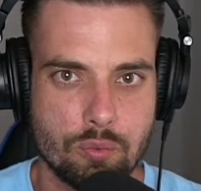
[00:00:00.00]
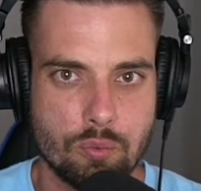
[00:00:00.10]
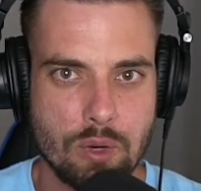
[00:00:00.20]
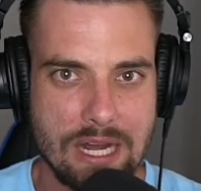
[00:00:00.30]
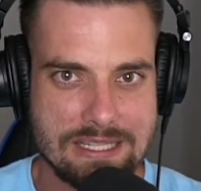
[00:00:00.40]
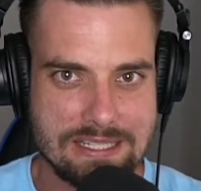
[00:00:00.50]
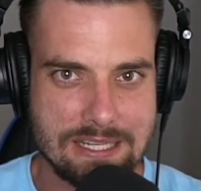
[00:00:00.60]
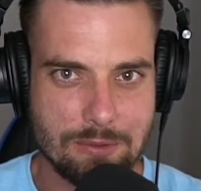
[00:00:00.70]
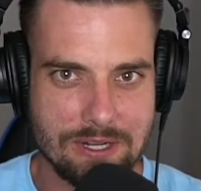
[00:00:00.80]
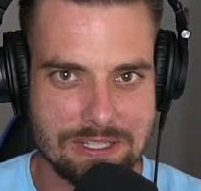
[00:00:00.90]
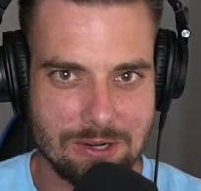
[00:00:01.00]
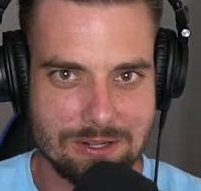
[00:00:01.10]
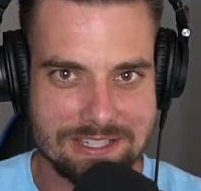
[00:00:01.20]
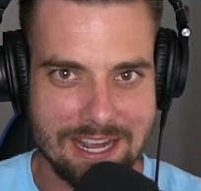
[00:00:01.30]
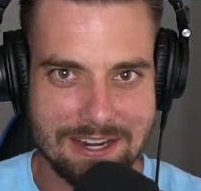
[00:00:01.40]
YT, what's
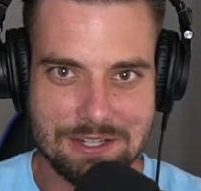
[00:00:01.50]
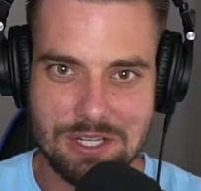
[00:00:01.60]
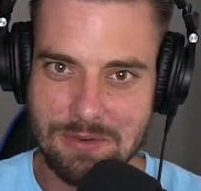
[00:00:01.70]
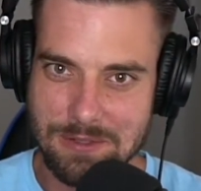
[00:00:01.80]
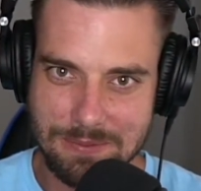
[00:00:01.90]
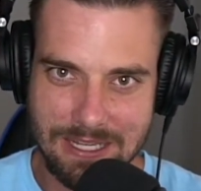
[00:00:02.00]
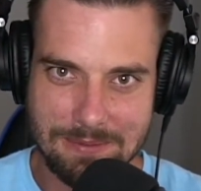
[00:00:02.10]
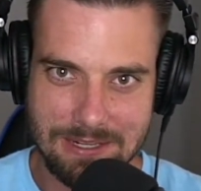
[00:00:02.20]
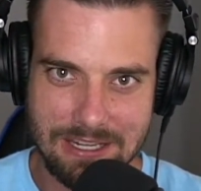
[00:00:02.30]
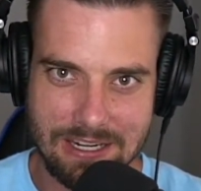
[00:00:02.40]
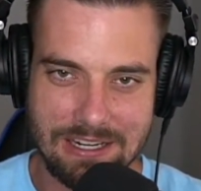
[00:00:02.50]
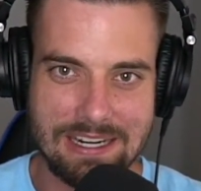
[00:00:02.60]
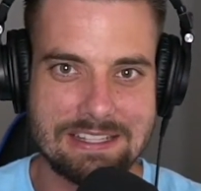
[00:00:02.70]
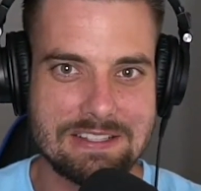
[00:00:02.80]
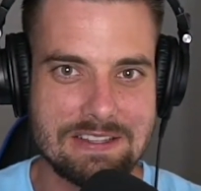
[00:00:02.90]
going down? It's Streamers Playbook here,
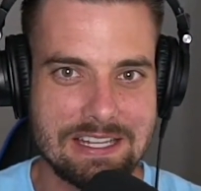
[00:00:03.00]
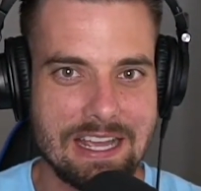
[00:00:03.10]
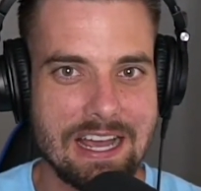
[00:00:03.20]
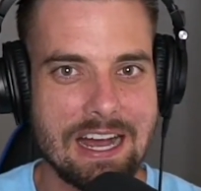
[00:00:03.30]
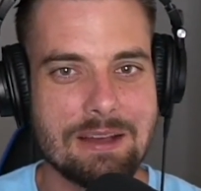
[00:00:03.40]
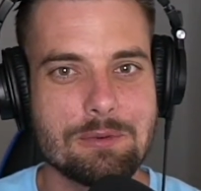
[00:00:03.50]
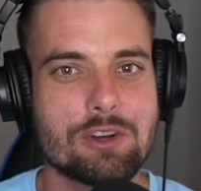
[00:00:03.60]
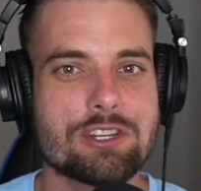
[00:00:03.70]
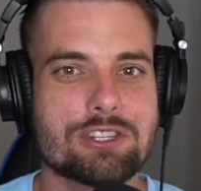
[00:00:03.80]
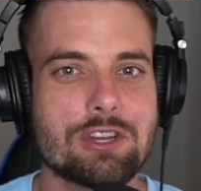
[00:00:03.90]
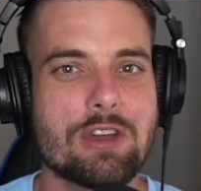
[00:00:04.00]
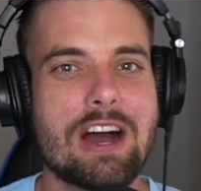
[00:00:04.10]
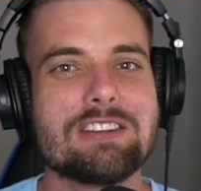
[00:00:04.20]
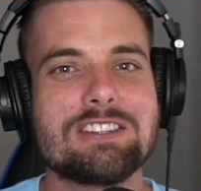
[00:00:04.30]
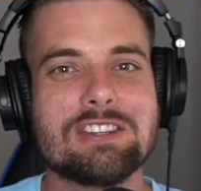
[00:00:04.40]
and today I'm going to show you
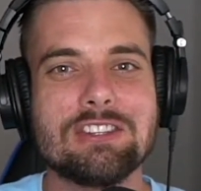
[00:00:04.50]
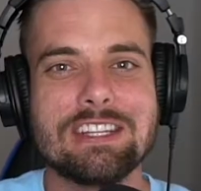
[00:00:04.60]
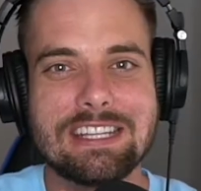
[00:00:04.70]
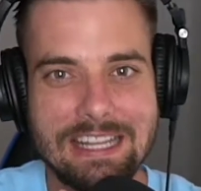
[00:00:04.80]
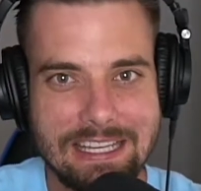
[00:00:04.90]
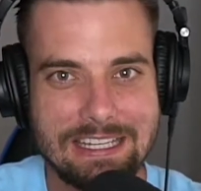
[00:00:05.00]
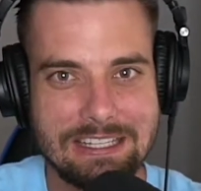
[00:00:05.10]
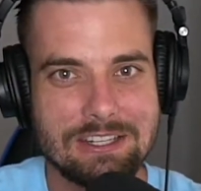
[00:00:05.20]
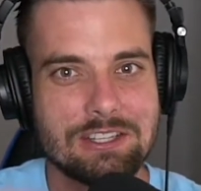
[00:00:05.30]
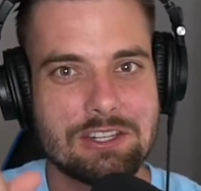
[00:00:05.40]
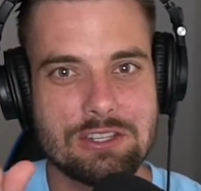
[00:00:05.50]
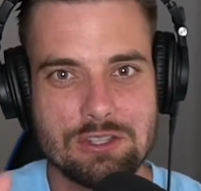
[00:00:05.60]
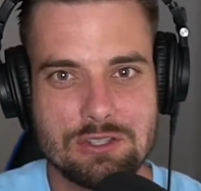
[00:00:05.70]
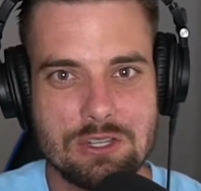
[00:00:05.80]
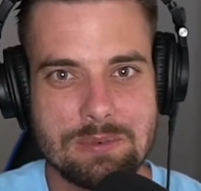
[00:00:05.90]
how to link your
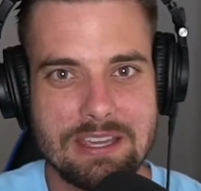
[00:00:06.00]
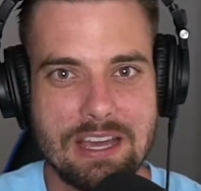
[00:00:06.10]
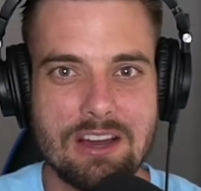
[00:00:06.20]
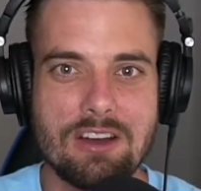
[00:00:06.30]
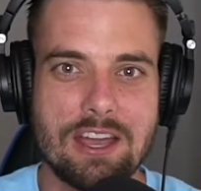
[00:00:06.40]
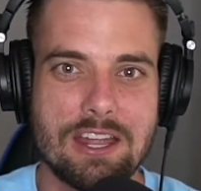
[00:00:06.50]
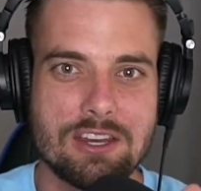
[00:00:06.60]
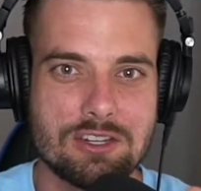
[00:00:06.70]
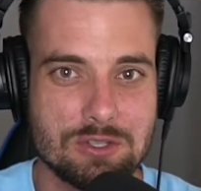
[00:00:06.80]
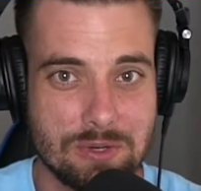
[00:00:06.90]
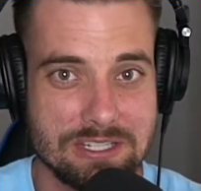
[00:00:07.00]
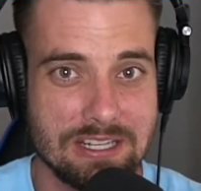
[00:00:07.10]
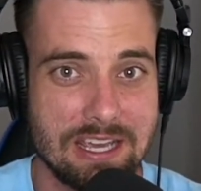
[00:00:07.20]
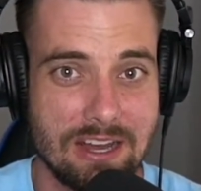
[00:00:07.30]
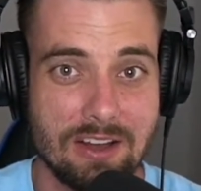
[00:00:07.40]
YouTube account and your Twitch
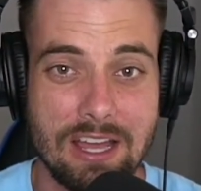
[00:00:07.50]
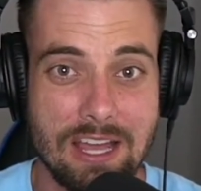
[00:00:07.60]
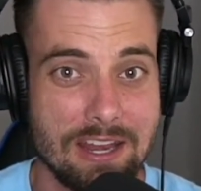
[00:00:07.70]
account.